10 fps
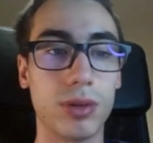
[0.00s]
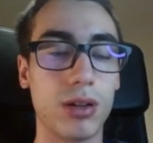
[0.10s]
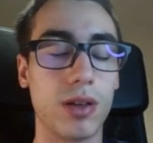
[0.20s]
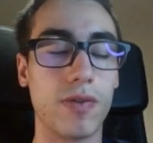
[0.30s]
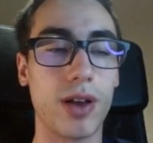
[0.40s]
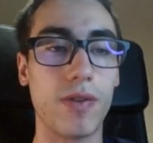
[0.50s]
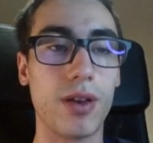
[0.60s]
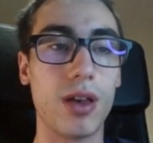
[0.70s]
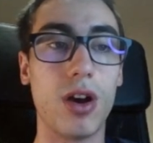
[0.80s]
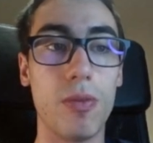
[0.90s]
be on f5,
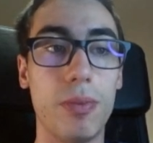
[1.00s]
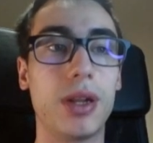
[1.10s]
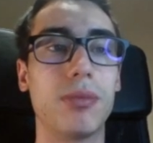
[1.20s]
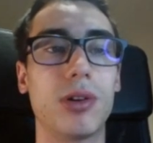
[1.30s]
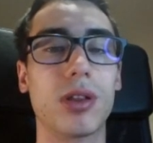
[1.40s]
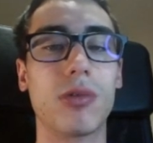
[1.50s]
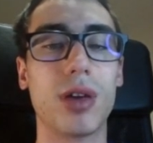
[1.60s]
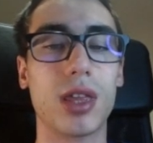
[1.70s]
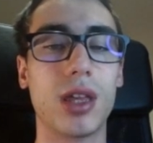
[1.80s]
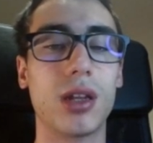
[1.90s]
opening more the
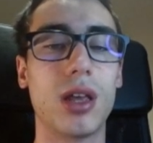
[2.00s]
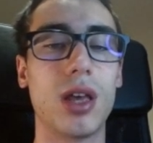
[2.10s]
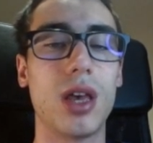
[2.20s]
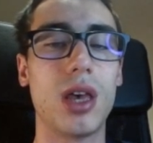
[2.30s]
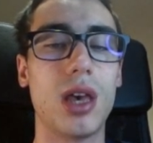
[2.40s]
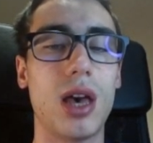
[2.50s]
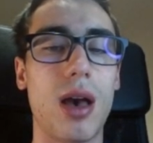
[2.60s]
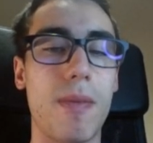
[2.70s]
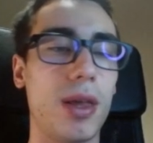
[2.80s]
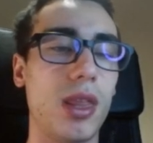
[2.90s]
white king.
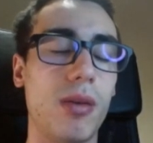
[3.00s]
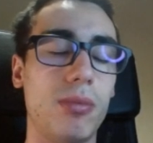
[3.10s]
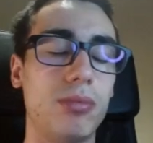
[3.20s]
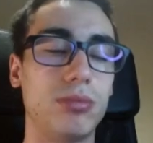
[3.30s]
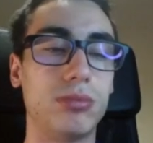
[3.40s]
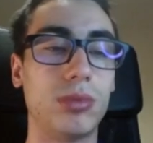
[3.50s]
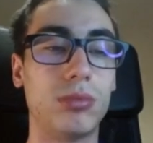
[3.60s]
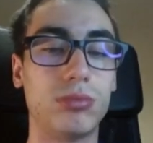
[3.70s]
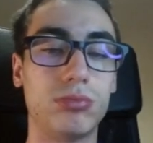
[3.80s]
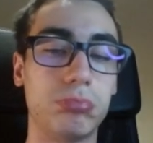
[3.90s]
But
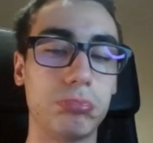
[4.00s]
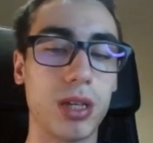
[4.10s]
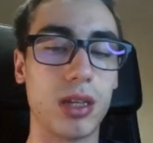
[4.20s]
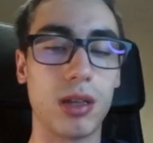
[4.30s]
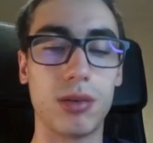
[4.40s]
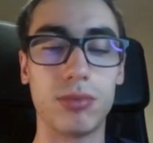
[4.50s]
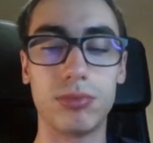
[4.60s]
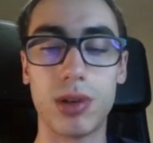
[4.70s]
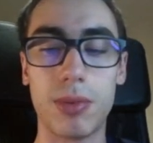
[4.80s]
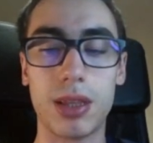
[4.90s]
yes,
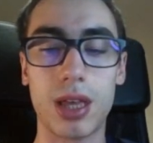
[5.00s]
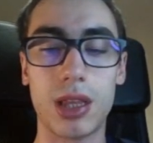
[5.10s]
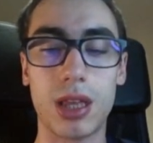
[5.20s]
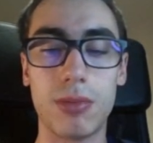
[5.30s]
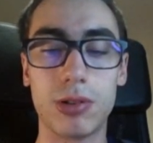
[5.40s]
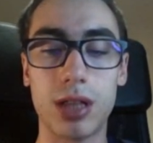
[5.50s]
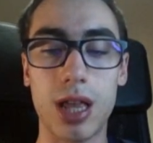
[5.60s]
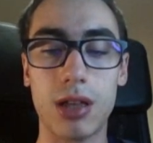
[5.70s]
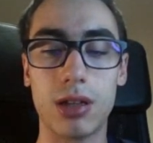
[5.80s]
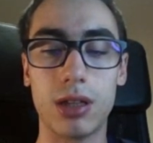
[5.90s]
the moment that I most
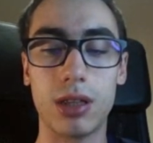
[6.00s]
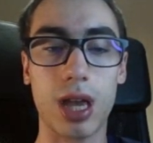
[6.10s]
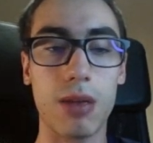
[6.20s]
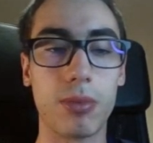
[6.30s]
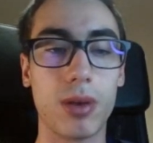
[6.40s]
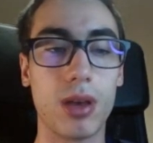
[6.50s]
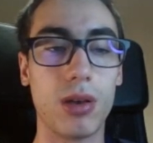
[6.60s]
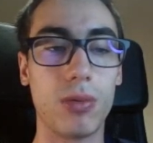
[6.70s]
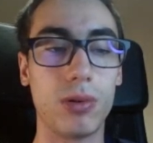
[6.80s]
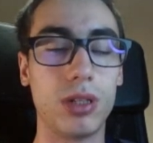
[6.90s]
like in the game
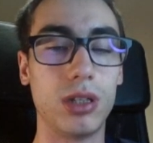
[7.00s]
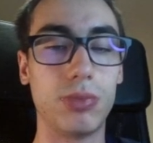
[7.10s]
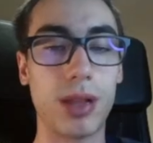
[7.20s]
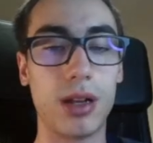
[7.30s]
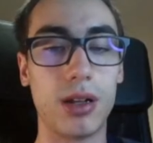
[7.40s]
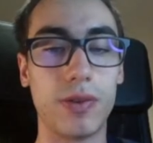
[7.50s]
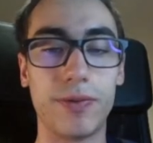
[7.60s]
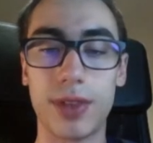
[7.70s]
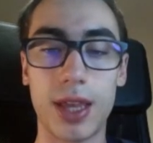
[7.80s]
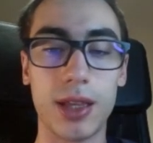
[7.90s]
was this plan of
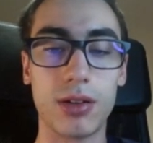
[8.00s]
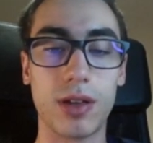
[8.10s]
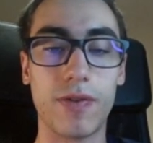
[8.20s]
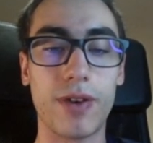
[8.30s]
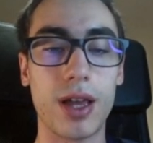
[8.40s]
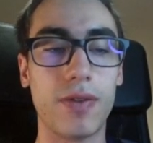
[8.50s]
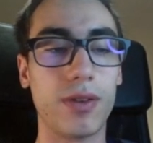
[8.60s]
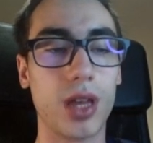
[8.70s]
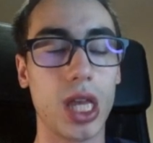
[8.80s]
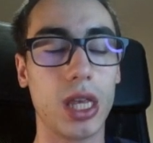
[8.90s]
take on f5,
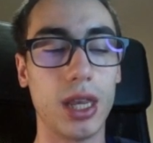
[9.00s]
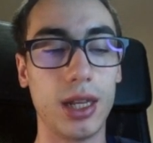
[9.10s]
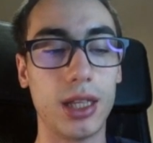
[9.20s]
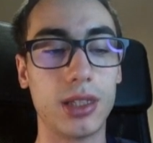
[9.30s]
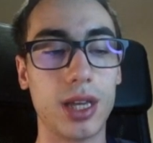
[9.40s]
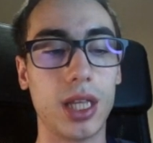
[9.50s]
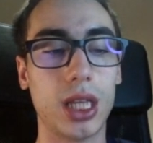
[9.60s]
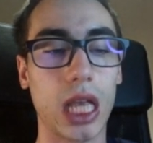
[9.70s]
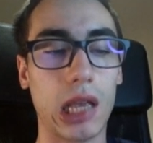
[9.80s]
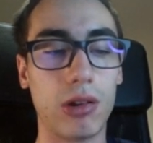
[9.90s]
king
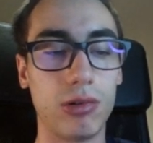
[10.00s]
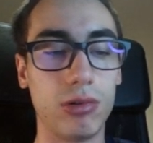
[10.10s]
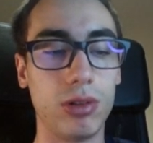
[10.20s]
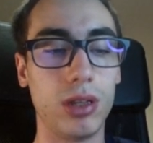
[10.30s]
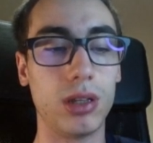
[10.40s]
h8, rook